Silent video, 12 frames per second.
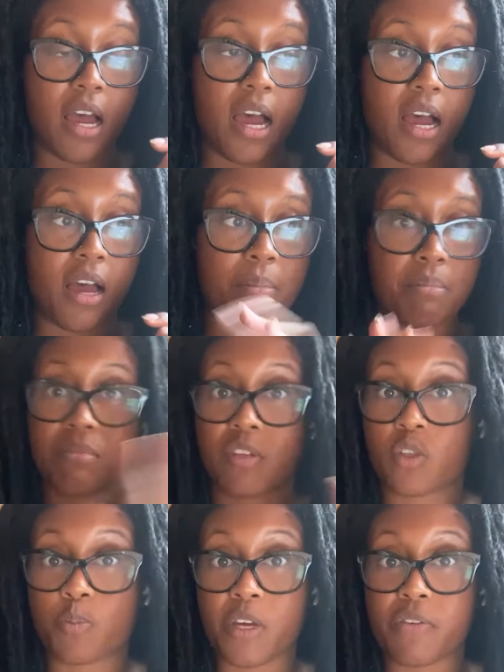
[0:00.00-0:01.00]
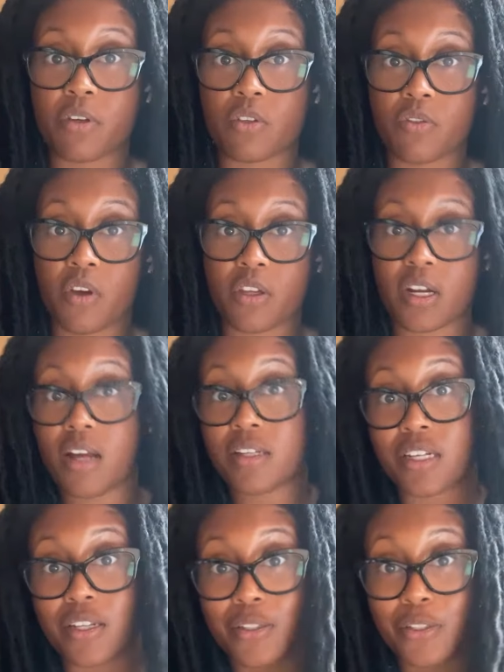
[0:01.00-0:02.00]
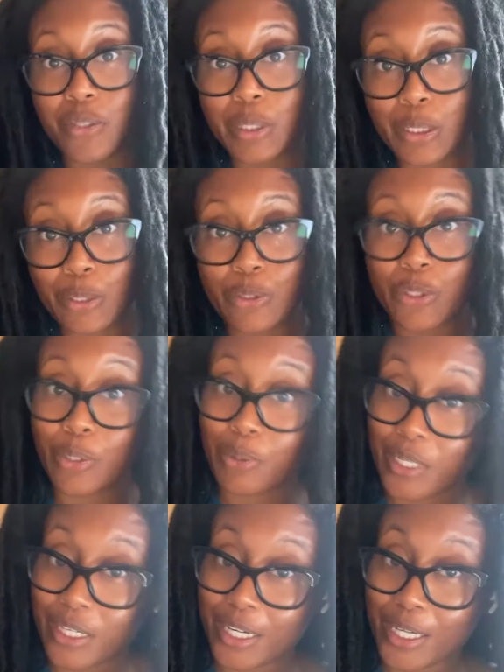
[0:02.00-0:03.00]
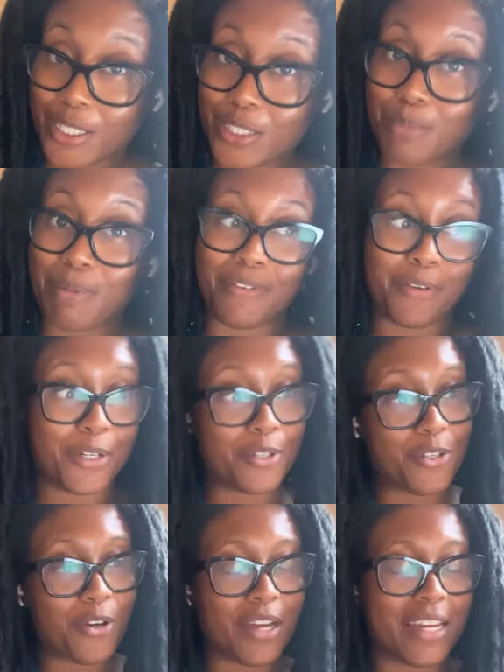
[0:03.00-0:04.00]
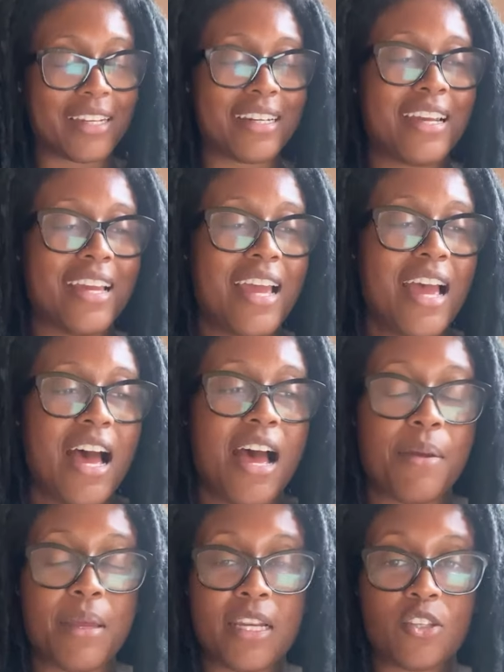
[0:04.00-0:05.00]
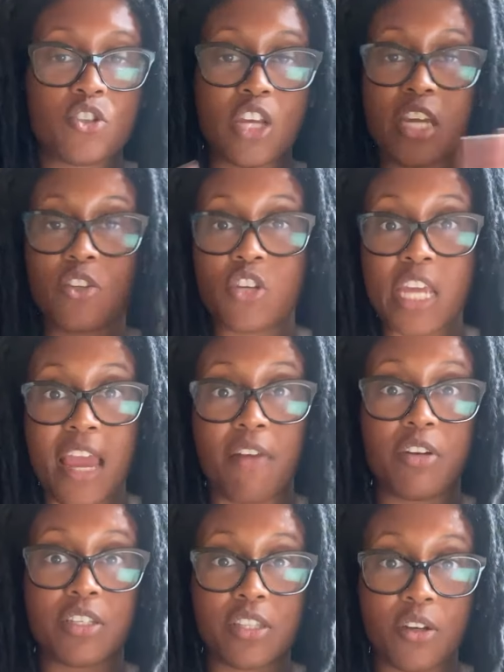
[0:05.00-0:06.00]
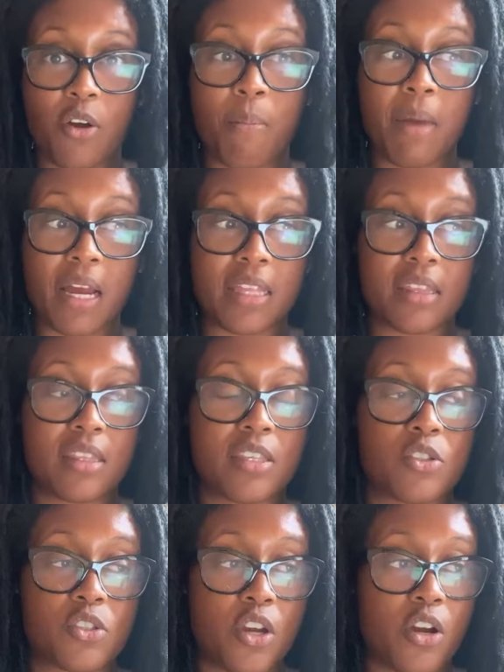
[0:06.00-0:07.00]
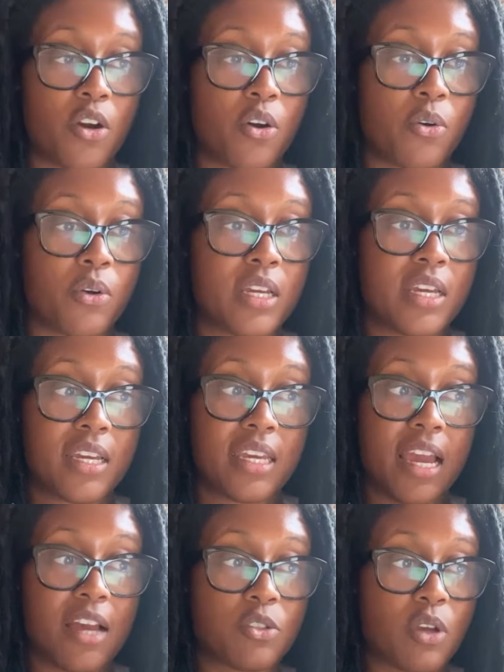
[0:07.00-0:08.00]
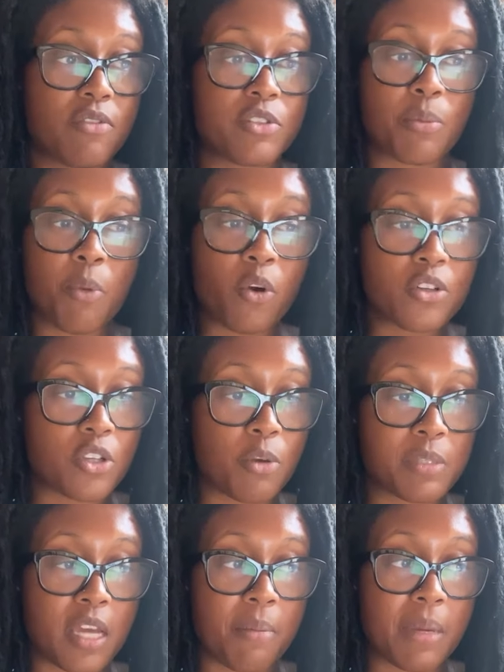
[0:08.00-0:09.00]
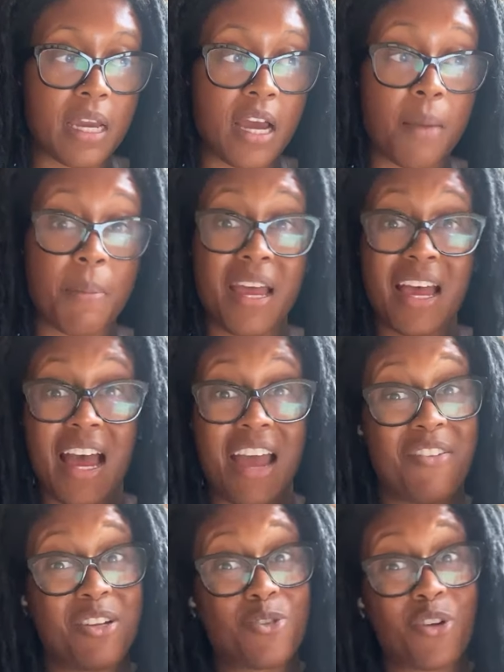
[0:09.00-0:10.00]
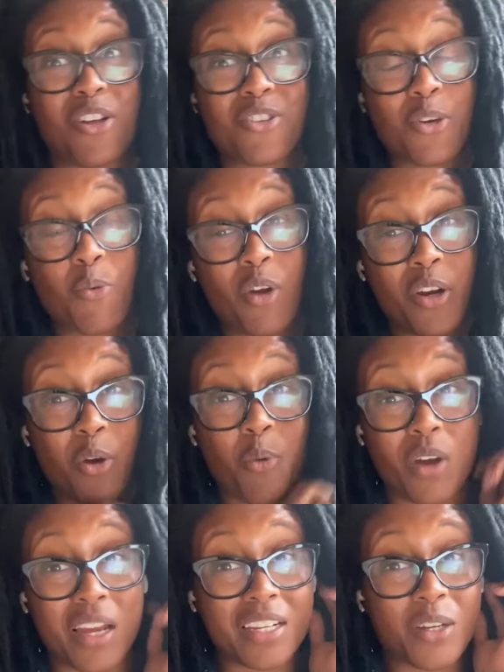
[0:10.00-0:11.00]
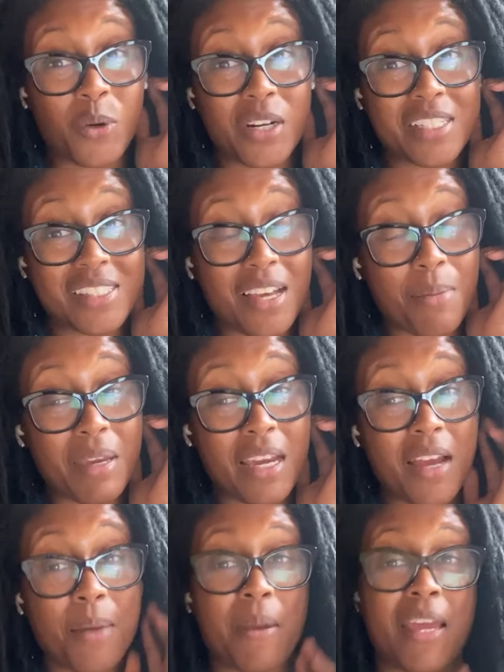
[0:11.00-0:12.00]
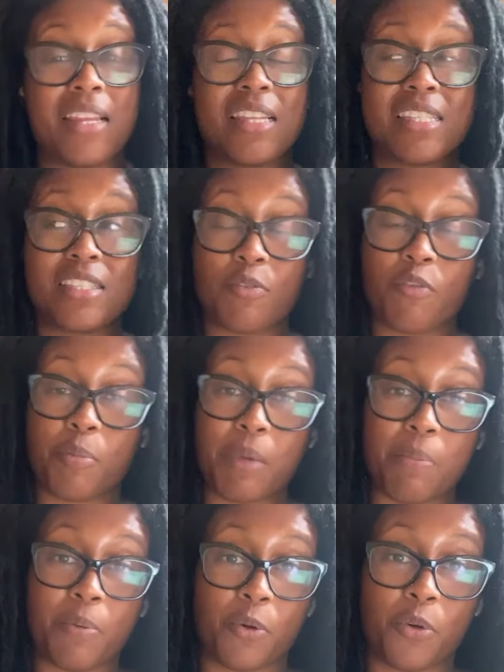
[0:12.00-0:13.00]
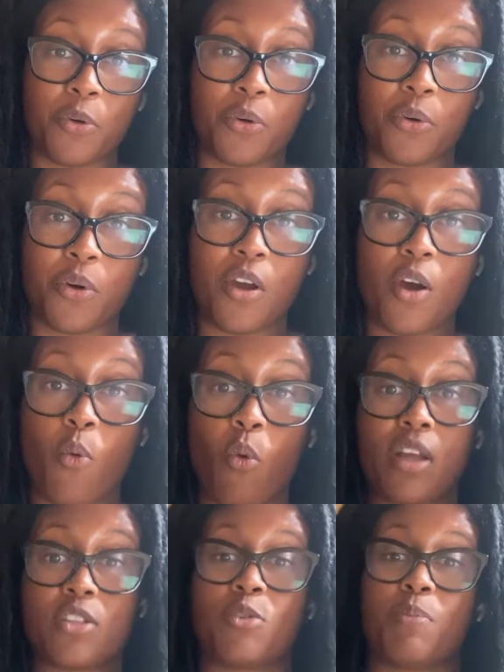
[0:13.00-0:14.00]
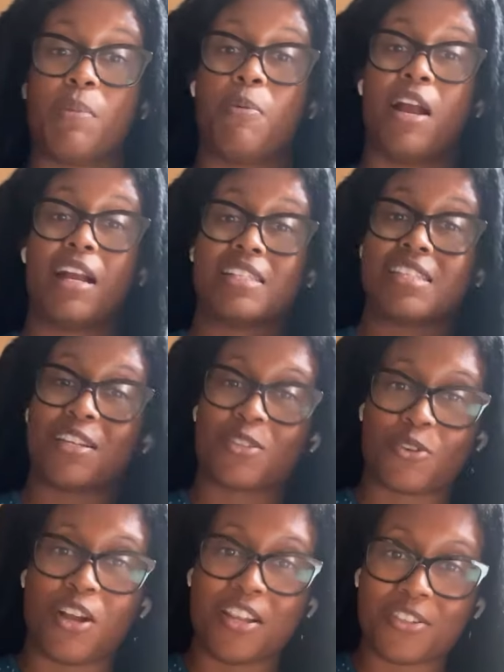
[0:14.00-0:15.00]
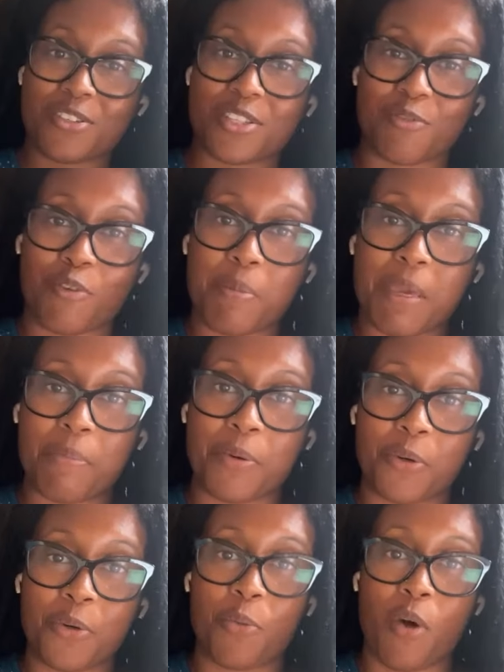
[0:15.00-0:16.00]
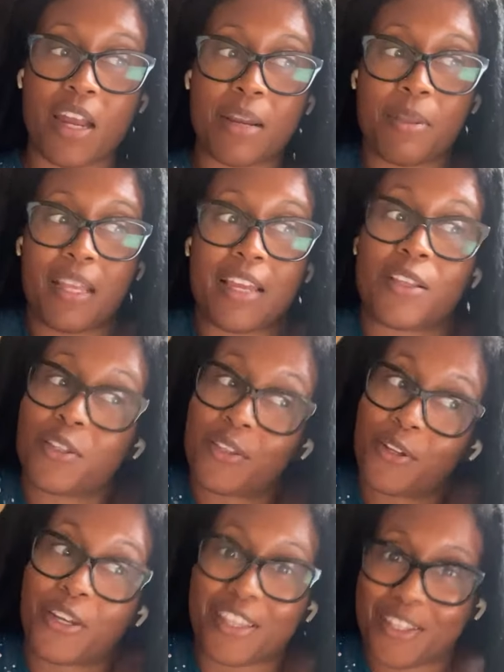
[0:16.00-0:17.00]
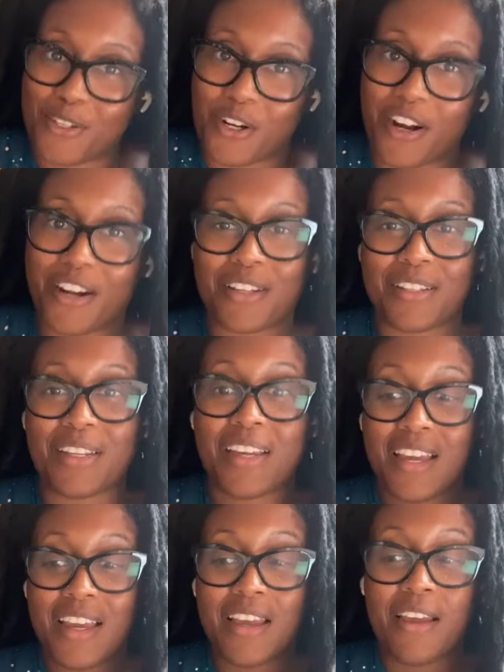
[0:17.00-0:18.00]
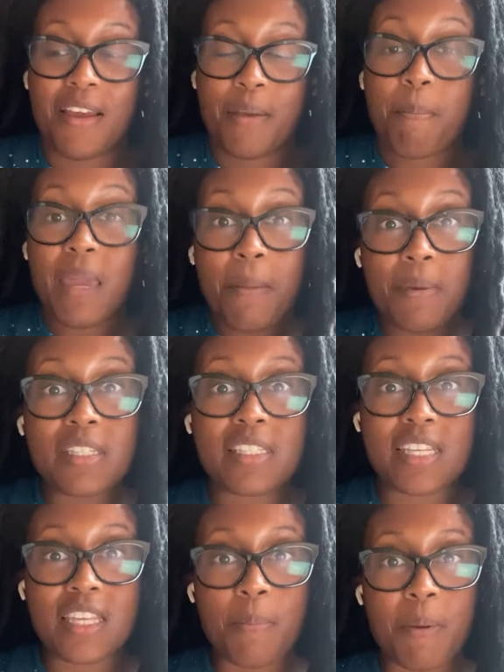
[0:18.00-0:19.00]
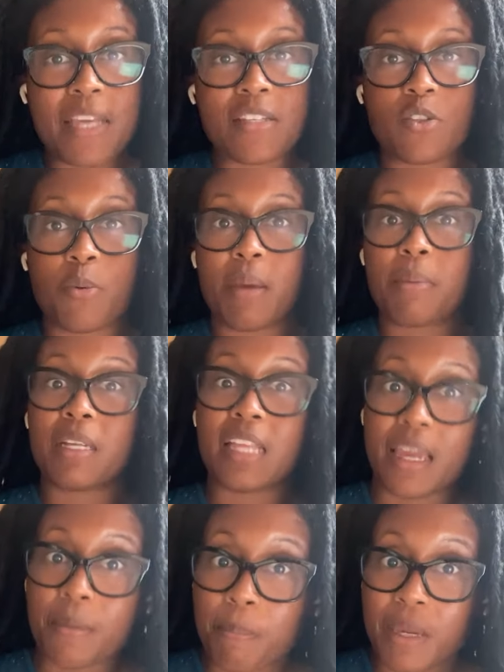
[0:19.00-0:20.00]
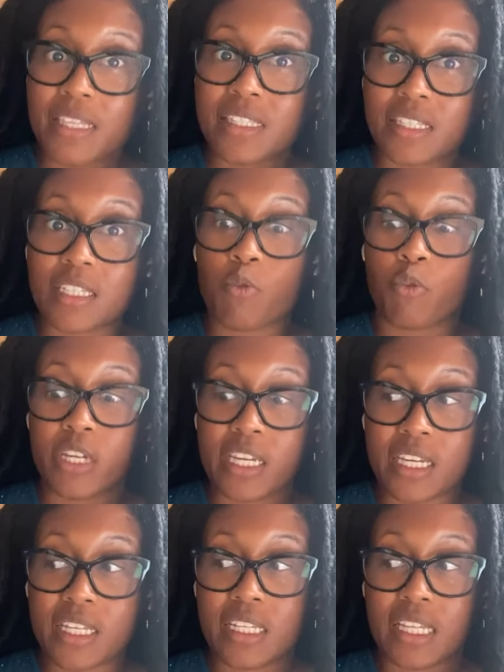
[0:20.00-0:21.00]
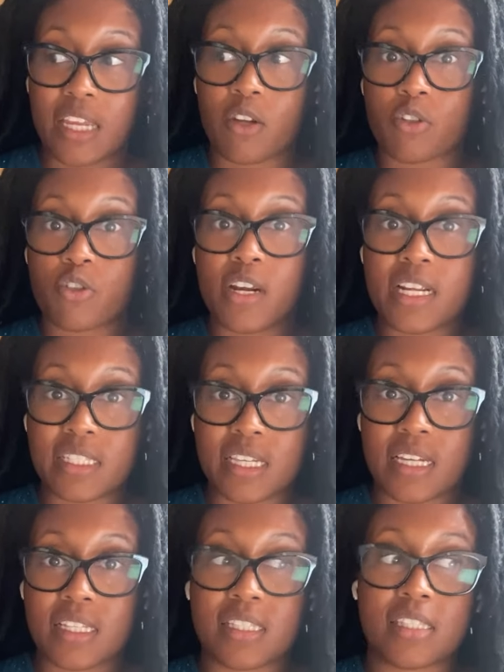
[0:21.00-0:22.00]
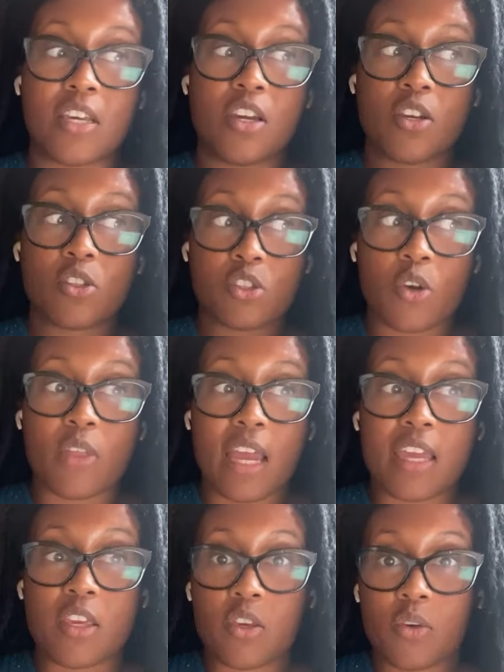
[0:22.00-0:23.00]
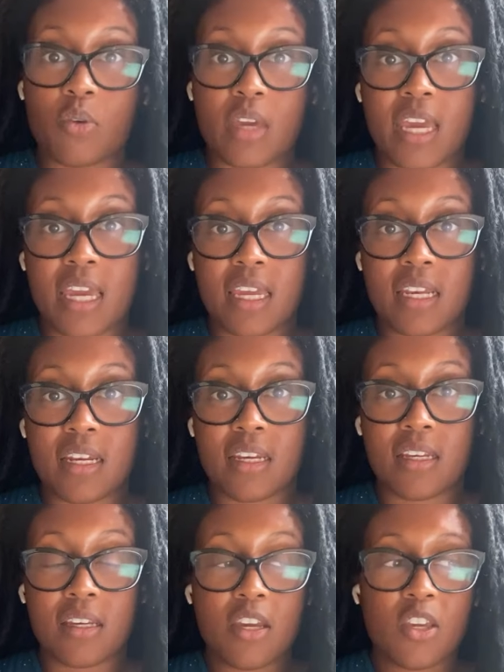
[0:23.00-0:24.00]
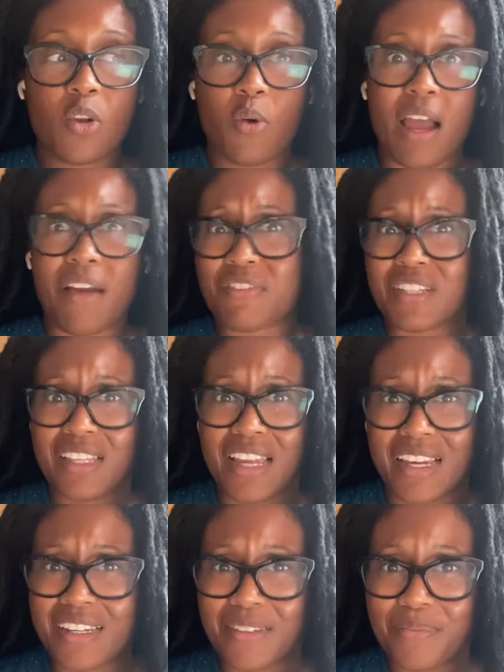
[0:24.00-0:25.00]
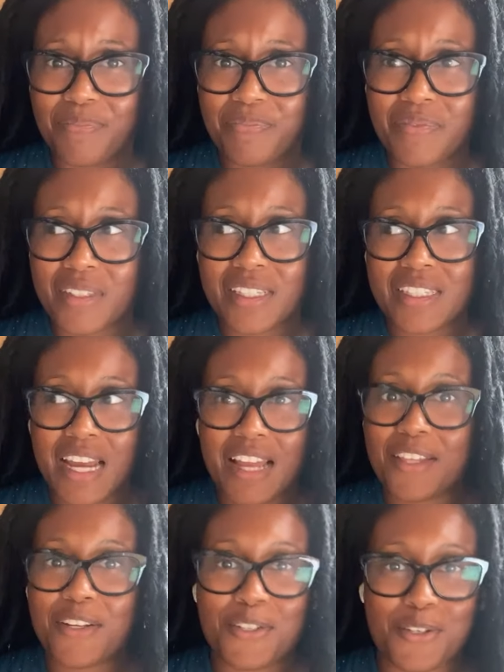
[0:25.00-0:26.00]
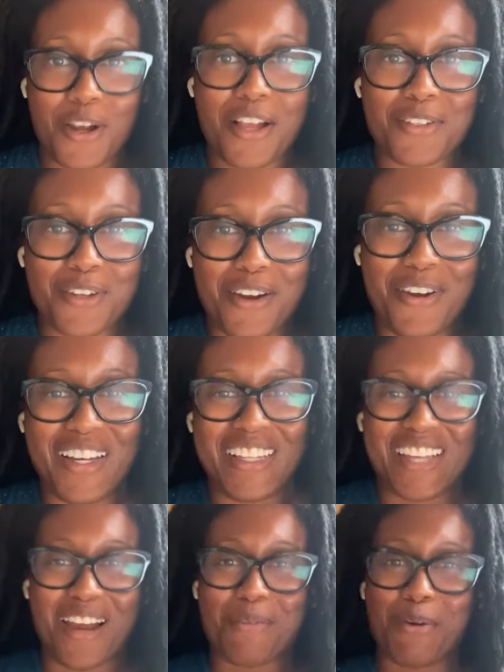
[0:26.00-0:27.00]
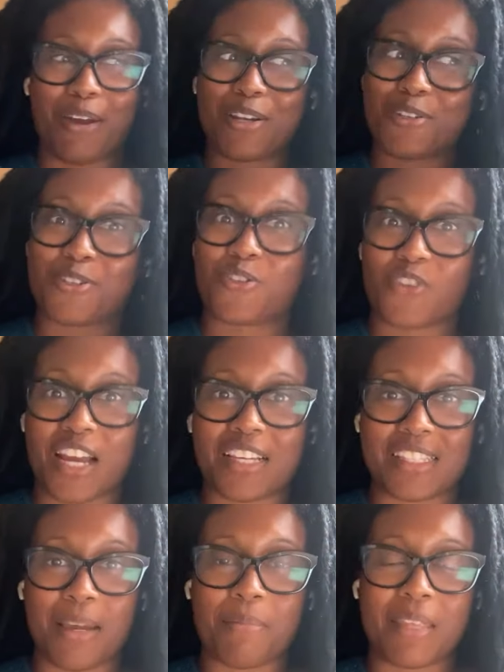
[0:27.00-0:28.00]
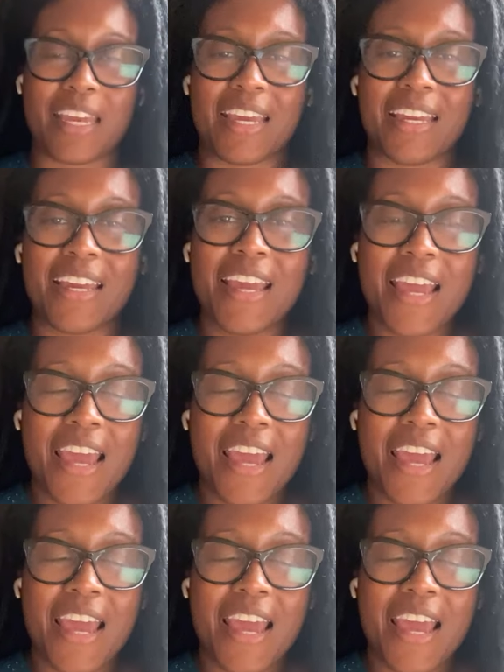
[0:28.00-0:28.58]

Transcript: Um, there's previews of all the content. So you can like see what it is before you join. Uh, and it's changing every single month. So yeah, so I have some horoscopes coming up. I have an Astrology one oh one course coming up. And this isn't for people who want to be practicing astrologers. It's for people who want to like look at the chart and be able to see the basics or be able to like basically read like your transits, so that you can, you don't have to like dial an astrologer every time you want to just check something,